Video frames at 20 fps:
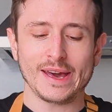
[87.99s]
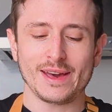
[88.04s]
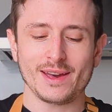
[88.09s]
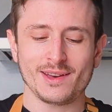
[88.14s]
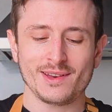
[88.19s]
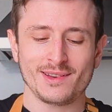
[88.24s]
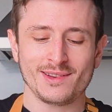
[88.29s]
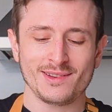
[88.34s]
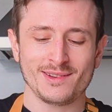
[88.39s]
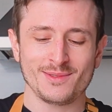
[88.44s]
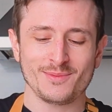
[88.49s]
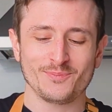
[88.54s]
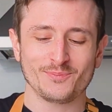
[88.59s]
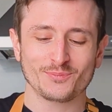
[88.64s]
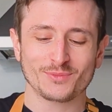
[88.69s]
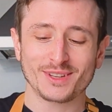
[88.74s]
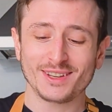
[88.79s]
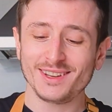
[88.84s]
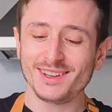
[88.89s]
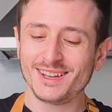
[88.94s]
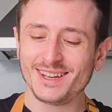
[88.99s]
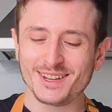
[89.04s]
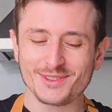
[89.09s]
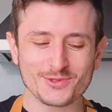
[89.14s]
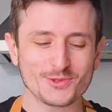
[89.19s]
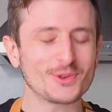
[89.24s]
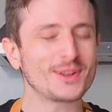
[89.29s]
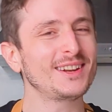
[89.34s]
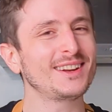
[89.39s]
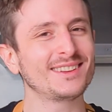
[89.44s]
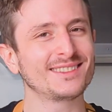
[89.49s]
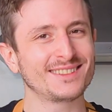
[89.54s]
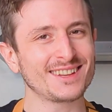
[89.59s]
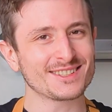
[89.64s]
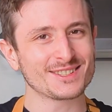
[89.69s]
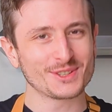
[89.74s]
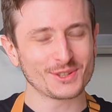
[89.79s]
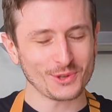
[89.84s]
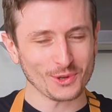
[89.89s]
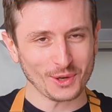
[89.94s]
It really
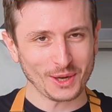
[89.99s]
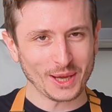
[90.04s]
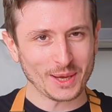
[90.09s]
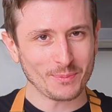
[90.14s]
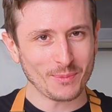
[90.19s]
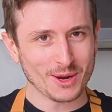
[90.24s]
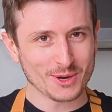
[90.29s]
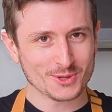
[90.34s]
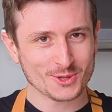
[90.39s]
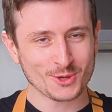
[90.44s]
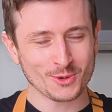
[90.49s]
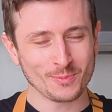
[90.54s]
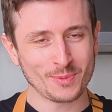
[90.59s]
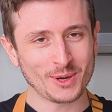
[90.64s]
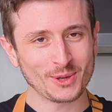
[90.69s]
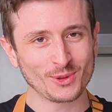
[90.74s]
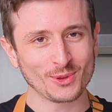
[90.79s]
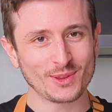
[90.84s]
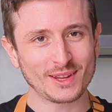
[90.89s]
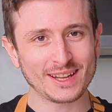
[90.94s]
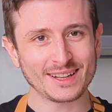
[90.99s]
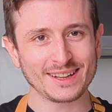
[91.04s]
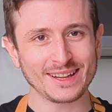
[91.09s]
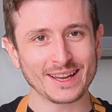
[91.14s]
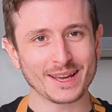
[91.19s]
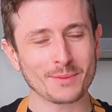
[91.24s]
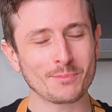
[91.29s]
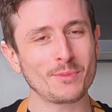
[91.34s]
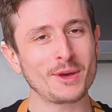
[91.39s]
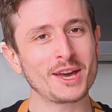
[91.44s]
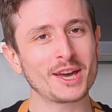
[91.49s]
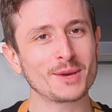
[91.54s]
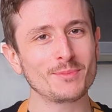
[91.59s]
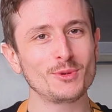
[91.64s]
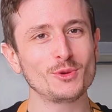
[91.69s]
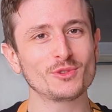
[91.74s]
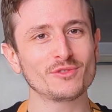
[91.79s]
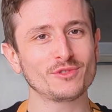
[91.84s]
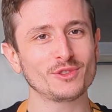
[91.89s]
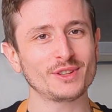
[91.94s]
doesn't look like much compared to that big,
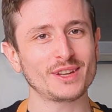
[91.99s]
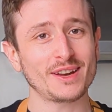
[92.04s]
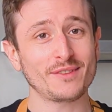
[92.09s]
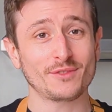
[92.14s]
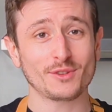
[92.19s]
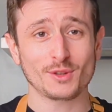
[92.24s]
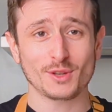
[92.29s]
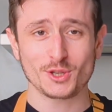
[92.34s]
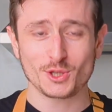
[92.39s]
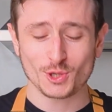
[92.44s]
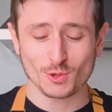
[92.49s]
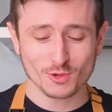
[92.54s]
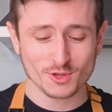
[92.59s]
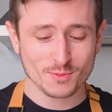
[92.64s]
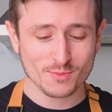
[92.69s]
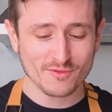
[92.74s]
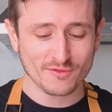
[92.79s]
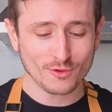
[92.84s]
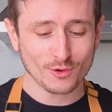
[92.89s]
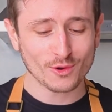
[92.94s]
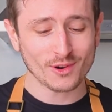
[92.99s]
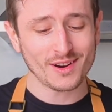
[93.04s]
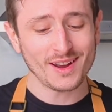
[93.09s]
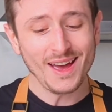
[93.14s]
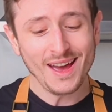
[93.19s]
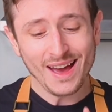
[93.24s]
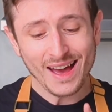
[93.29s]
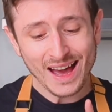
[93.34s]
beautiful knife that I showed you before.